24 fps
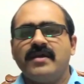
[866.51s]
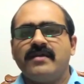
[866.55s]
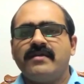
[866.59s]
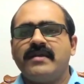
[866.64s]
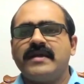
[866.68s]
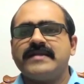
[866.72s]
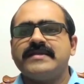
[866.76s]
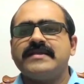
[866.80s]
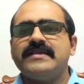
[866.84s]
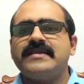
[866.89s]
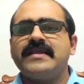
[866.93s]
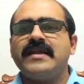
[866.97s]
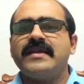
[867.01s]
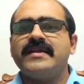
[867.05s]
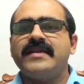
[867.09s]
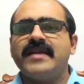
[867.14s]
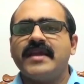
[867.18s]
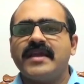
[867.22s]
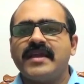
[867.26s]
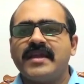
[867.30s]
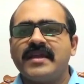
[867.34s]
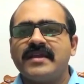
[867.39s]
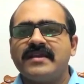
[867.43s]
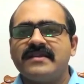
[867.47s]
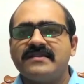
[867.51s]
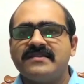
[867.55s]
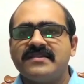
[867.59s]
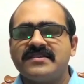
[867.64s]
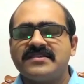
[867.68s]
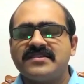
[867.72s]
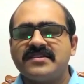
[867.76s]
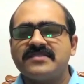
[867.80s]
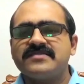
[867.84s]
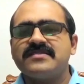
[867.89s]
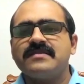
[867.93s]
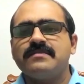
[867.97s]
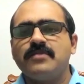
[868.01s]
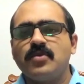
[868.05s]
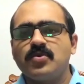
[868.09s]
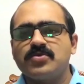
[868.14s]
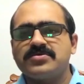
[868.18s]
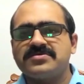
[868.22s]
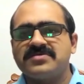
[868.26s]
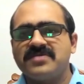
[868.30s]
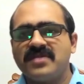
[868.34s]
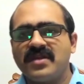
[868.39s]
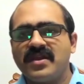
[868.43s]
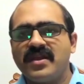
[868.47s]
rather than taking decisions
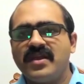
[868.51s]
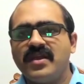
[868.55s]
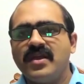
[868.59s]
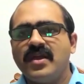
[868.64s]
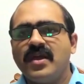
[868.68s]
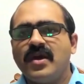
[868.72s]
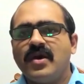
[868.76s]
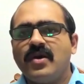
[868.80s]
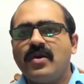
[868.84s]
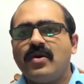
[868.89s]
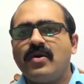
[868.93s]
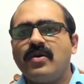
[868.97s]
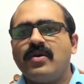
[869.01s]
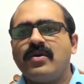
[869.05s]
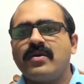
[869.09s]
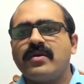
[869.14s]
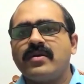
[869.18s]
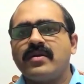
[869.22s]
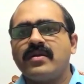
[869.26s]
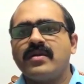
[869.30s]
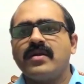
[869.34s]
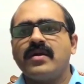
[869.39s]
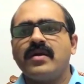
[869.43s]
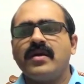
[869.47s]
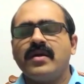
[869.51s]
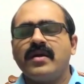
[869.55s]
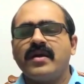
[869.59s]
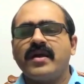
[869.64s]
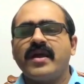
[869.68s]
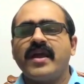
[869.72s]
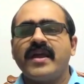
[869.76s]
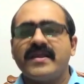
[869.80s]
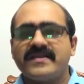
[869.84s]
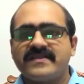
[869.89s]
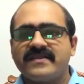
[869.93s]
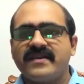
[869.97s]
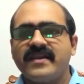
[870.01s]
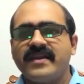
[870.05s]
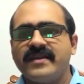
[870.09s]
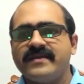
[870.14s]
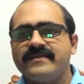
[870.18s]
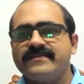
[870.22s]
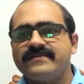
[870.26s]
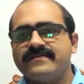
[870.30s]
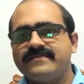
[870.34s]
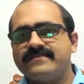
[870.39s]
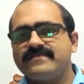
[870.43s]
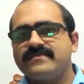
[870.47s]
emotionally or hastily,